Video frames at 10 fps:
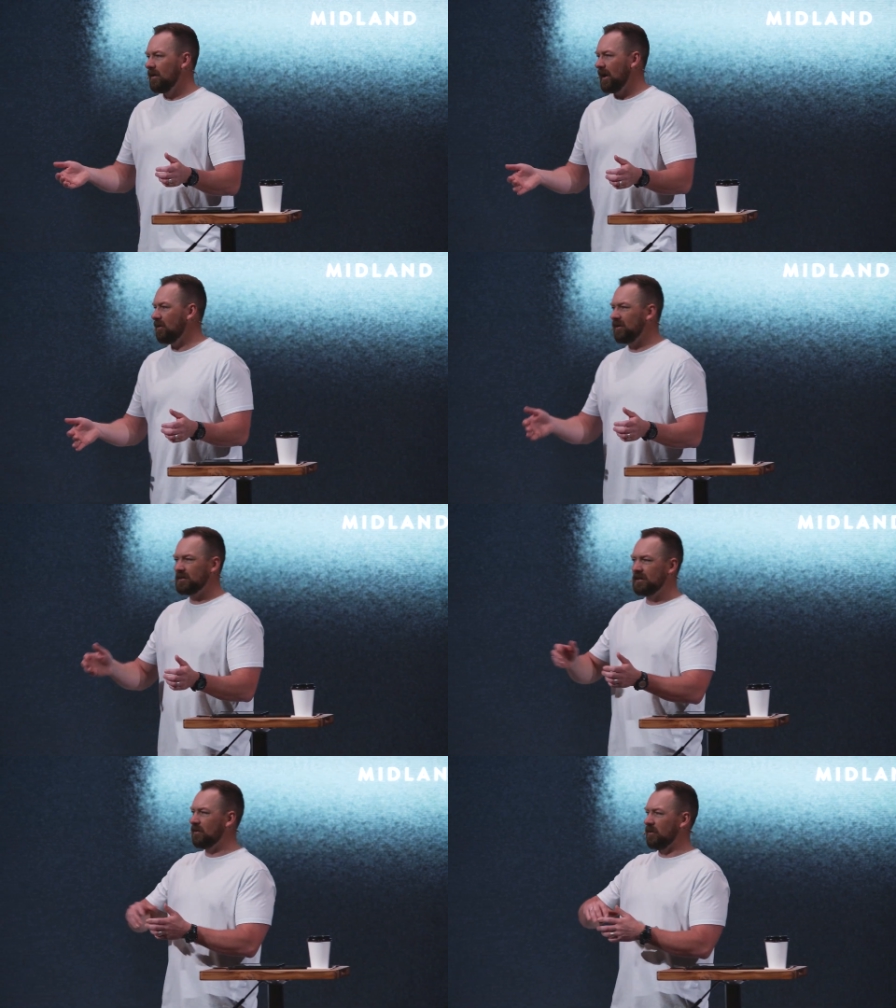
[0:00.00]
I know
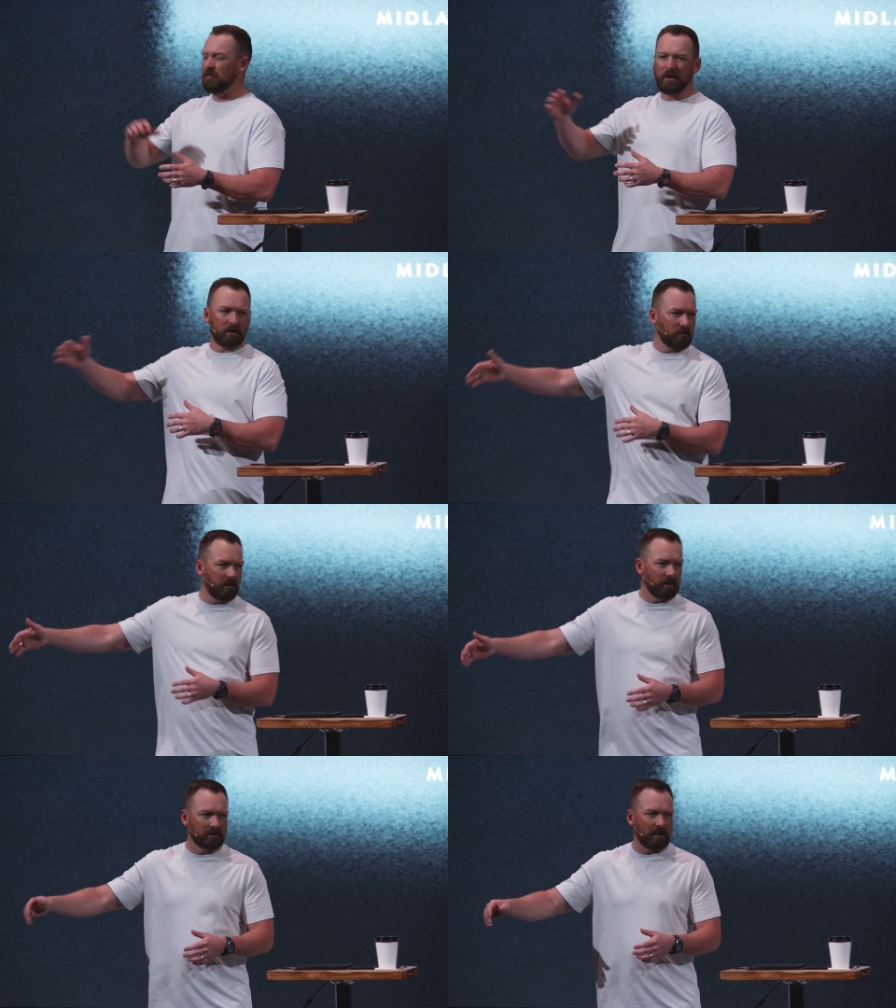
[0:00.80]
he's dealing with bigger
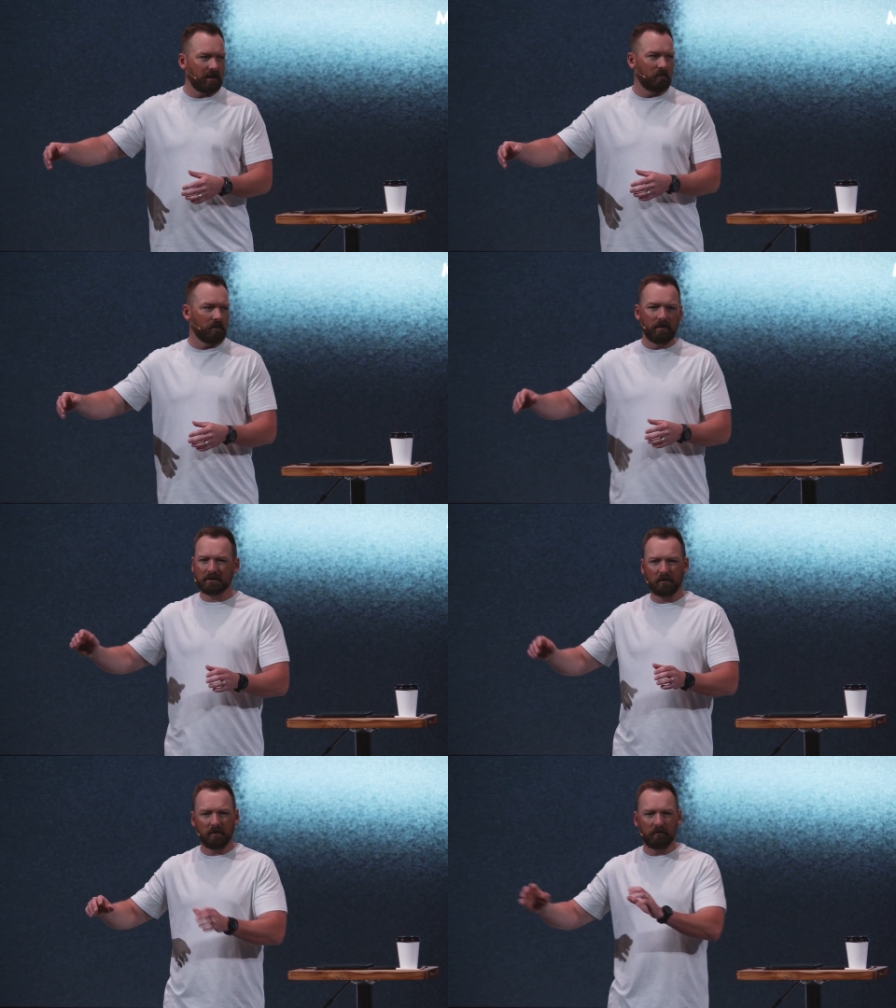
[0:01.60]
things and I don't want to
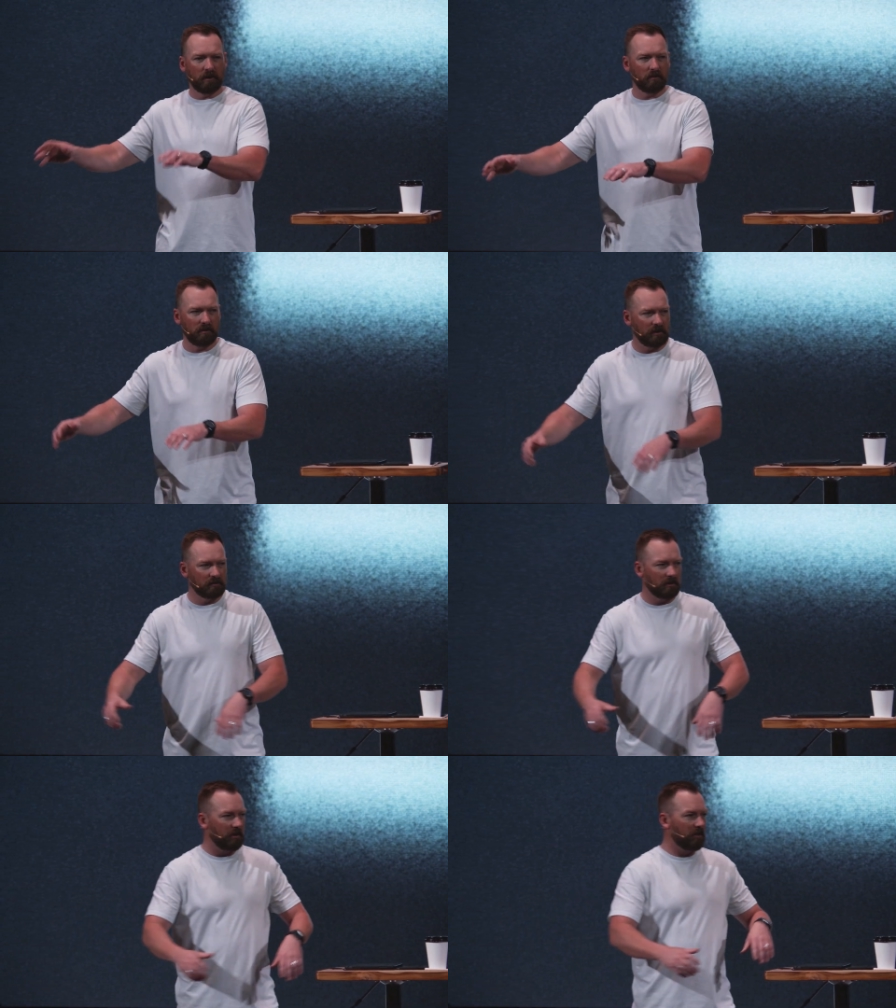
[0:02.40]
mess up the bigger things so that he